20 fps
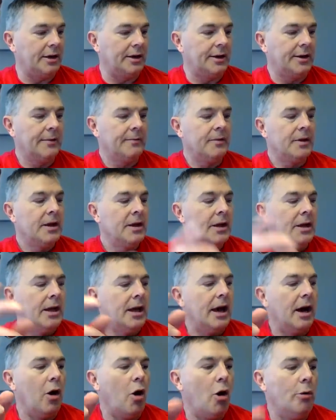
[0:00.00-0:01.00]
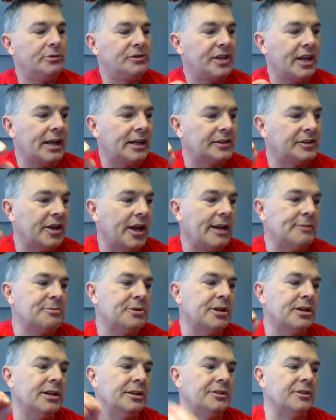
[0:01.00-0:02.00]
you, a homestead
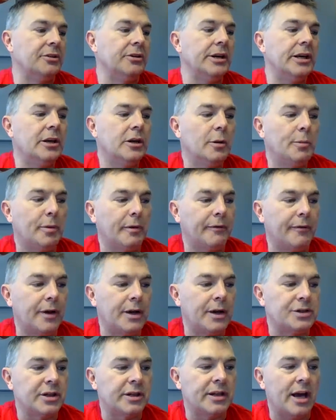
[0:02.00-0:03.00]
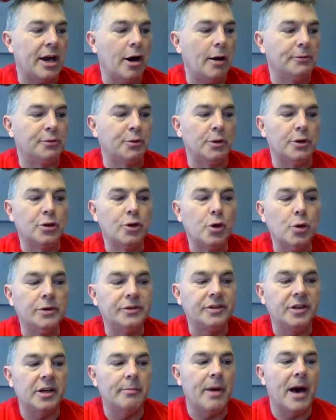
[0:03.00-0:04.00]
exemption is a legal provision that helps reduce the
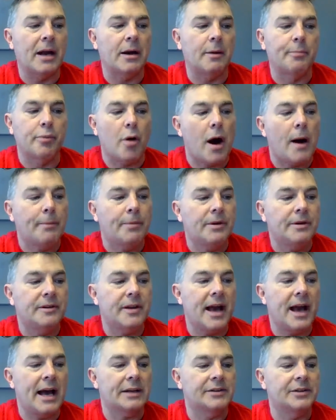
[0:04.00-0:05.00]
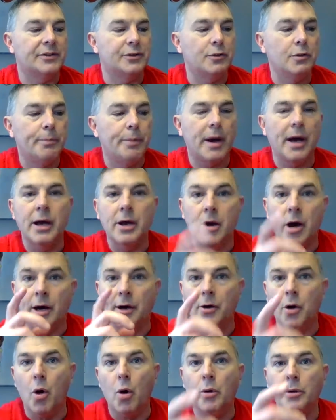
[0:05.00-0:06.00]
amount of property taxes you pay on
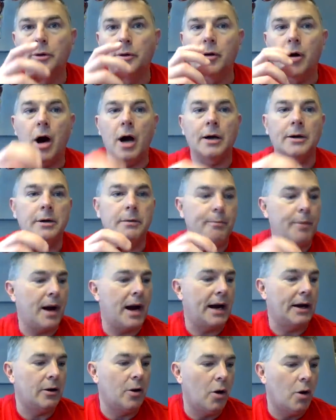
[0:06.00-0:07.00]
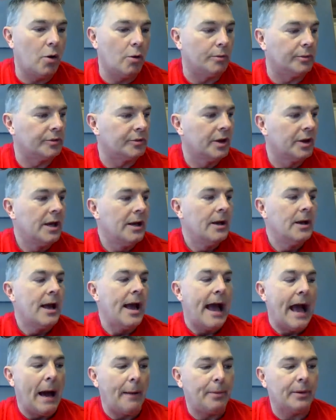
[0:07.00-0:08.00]
owner occupied homes.
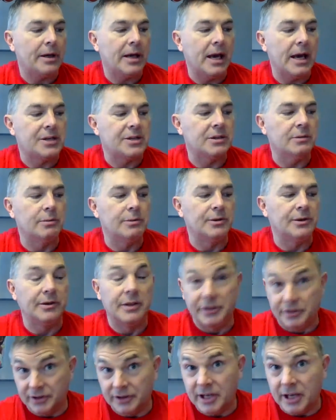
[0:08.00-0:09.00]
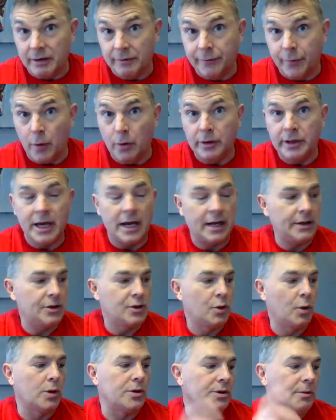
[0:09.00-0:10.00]
Applications, this is again Fulton County,
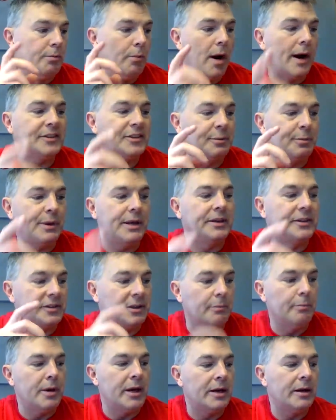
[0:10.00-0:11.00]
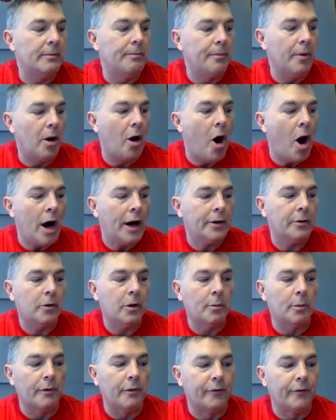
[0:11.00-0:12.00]
Georgia, must be submitted on or
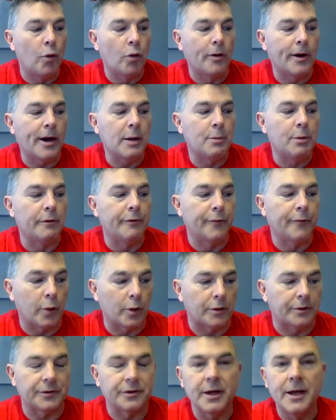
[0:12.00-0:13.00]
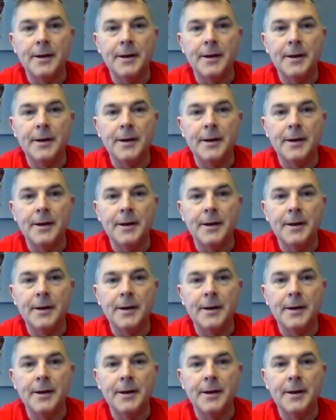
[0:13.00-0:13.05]
before April 1st.